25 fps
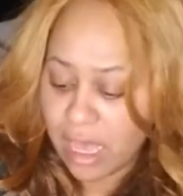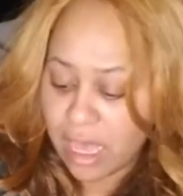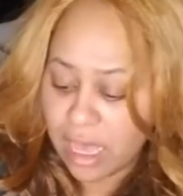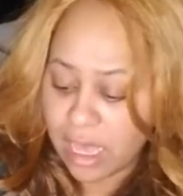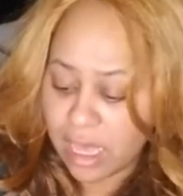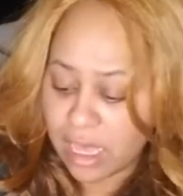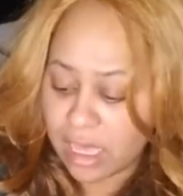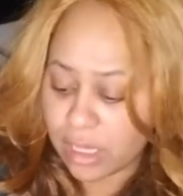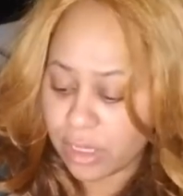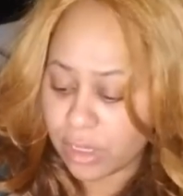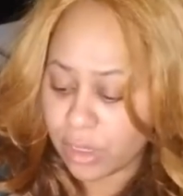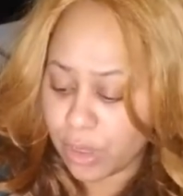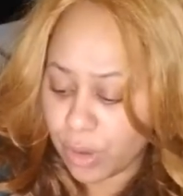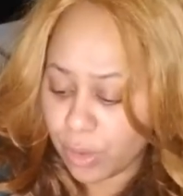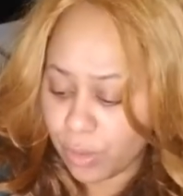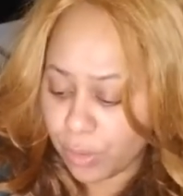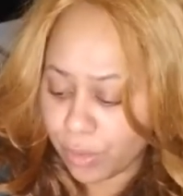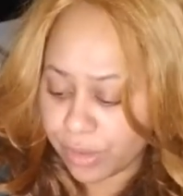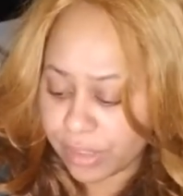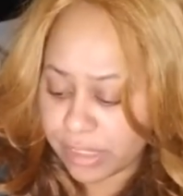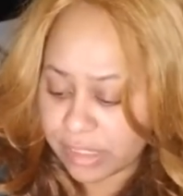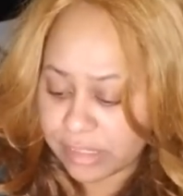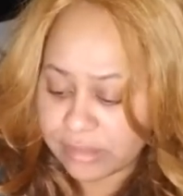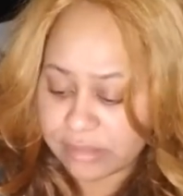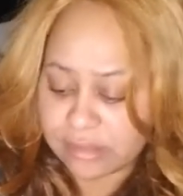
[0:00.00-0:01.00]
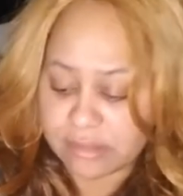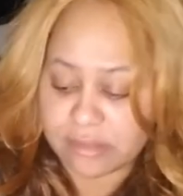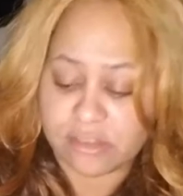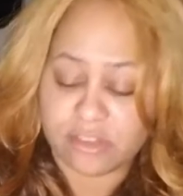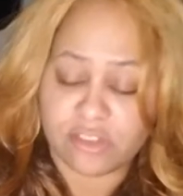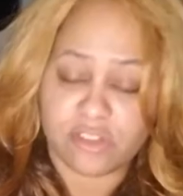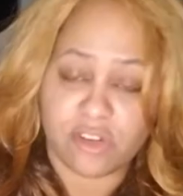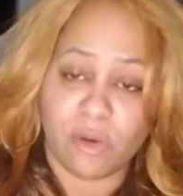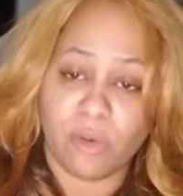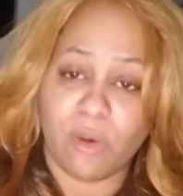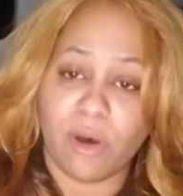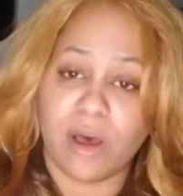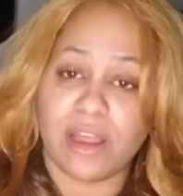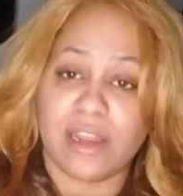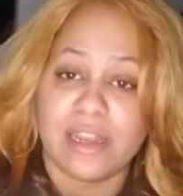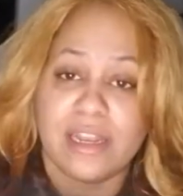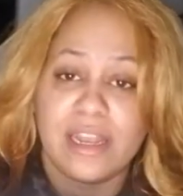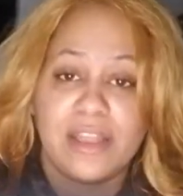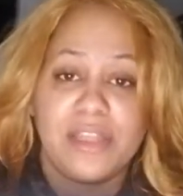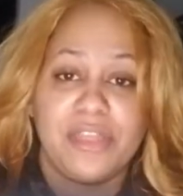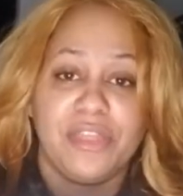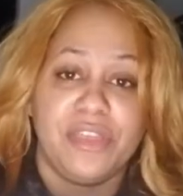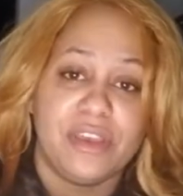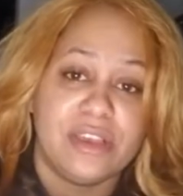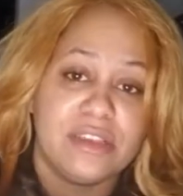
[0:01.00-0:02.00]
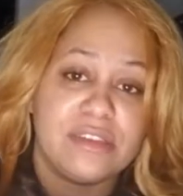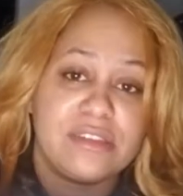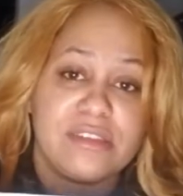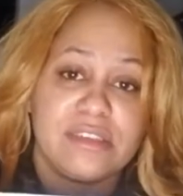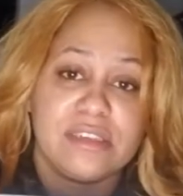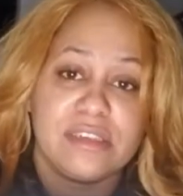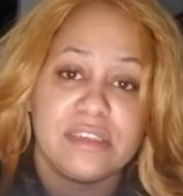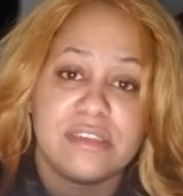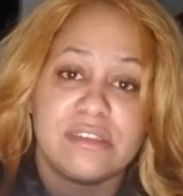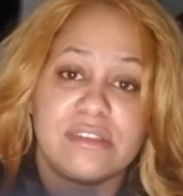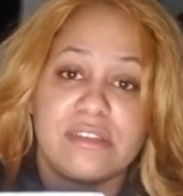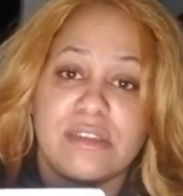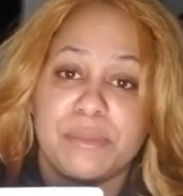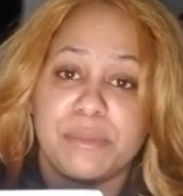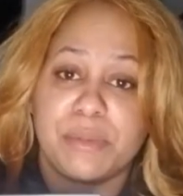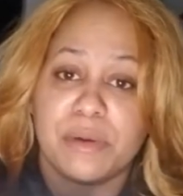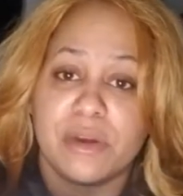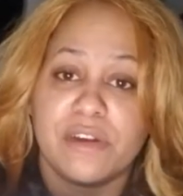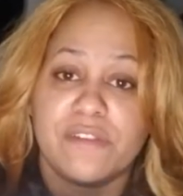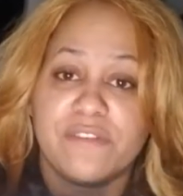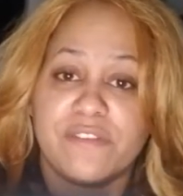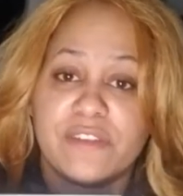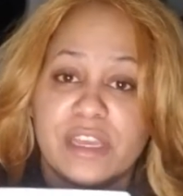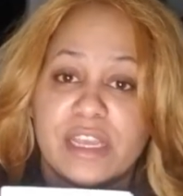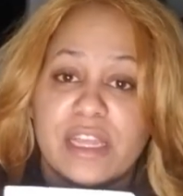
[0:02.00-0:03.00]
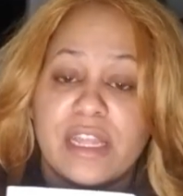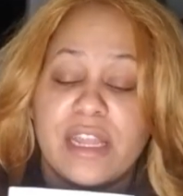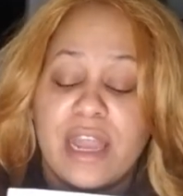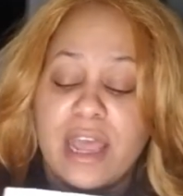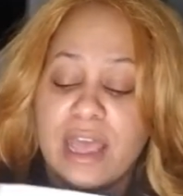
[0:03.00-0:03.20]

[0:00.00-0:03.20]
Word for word: uh, concordance and so on, this is the perfect